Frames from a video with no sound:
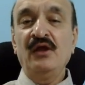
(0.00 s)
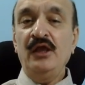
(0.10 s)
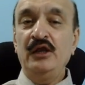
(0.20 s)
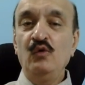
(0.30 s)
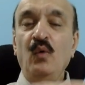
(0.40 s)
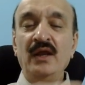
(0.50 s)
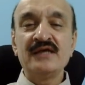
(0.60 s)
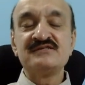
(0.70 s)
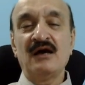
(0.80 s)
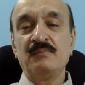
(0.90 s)
into one
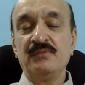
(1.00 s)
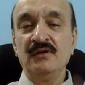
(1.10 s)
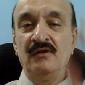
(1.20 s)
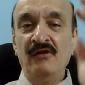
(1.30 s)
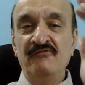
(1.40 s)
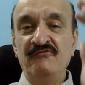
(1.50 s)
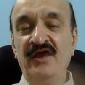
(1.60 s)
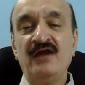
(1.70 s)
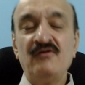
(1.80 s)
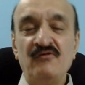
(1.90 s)
example
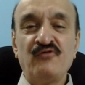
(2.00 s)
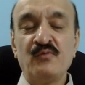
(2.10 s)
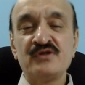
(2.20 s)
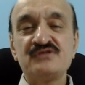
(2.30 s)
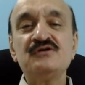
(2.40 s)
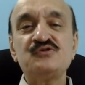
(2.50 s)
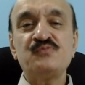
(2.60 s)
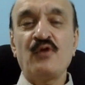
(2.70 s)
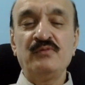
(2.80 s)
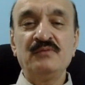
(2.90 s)
where from research
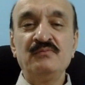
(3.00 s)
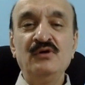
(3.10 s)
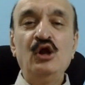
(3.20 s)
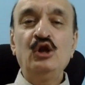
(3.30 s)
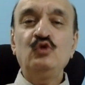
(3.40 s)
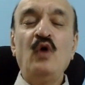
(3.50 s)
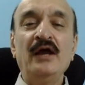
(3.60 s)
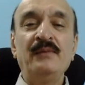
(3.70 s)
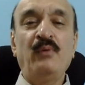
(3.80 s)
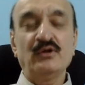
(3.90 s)
problem to
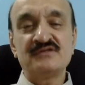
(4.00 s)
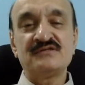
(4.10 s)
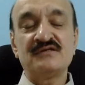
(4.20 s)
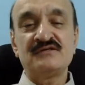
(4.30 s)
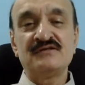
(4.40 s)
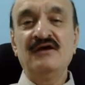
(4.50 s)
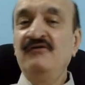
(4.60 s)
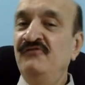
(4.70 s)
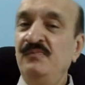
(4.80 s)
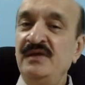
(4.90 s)
hypothesis
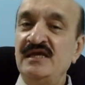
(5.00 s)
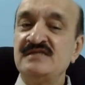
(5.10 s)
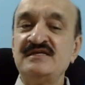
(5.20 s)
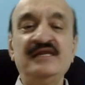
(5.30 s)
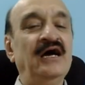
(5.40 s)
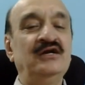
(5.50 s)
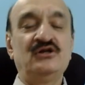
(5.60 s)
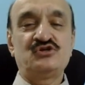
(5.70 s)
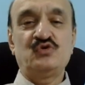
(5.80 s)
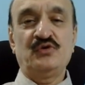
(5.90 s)
will be easily
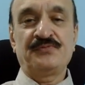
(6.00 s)
understood.